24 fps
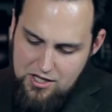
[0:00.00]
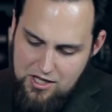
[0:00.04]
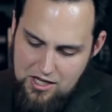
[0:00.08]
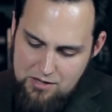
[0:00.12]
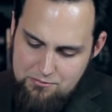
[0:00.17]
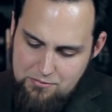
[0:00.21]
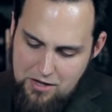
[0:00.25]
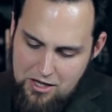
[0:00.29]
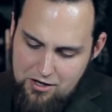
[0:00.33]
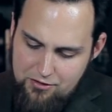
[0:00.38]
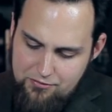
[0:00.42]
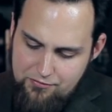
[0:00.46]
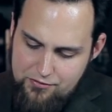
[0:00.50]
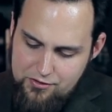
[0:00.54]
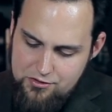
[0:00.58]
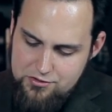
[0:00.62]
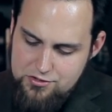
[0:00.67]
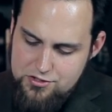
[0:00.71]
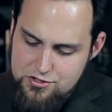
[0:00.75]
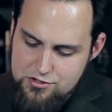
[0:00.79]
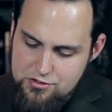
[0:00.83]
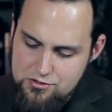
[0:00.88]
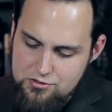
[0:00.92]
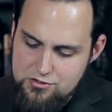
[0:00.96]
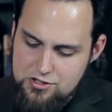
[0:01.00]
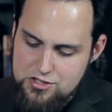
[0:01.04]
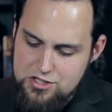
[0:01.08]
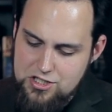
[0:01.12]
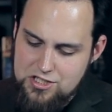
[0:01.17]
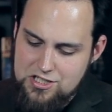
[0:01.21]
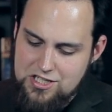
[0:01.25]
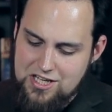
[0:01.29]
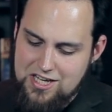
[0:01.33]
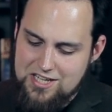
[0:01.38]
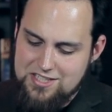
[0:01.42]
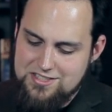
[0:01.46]
in Battlefield 2, the
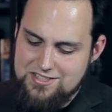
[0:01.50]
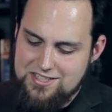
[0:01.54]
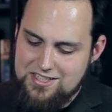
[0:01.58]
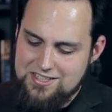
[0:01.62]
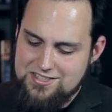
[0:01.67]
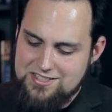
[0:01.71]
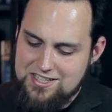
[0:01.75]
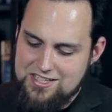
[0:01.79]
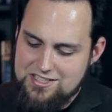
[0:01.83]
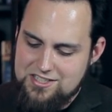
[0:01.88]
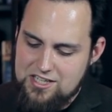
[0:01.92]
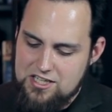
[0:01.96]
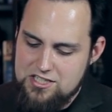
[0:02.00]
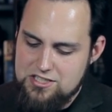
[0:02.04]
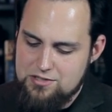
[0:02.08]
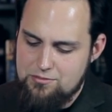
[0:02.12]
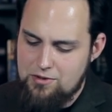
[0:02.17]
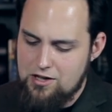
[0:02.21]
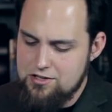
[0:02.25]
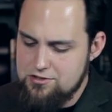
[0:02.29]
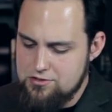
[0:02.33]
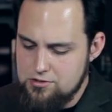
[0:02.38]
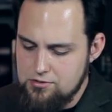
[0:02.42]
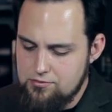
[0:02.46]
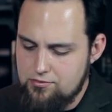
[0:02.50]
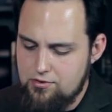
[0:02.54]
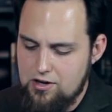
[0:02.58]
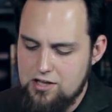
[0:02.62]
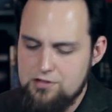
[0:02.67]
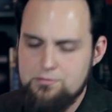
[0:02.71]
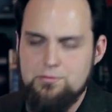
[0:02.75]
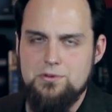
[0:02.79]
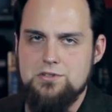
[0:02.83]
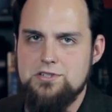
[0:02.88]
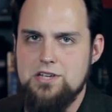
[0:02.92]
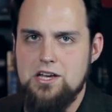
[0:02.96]
GTX 660 is about 2
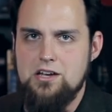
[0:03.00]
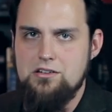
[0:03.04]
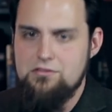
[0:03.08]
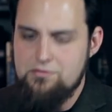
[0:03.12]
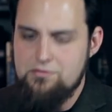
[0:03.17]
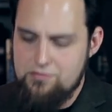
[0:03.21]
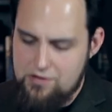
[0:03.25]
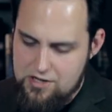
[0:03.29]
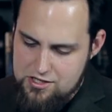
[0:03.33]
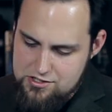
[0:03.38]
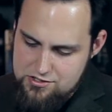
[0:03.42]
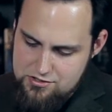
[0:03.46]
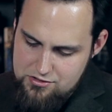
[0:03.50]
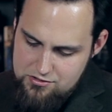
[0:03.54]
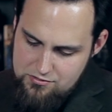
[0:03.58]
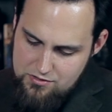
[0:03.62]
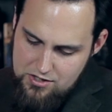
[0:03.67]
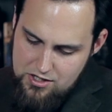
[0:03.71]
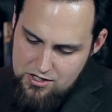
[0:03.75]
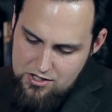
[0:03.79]
frames per second faster.